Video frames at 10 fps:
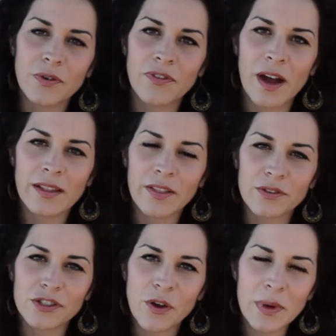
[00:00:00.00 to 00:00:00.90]
you find that
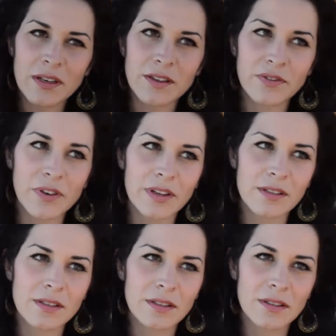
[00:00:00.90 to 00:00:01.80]
there's so many
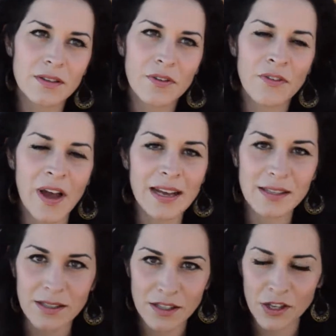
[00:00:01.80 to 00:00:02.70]
different
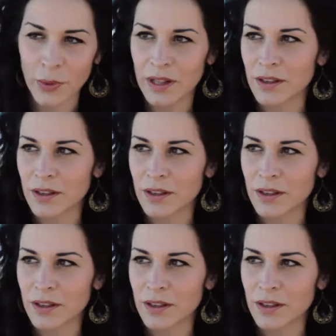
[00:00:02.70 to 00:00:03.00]
facets to it.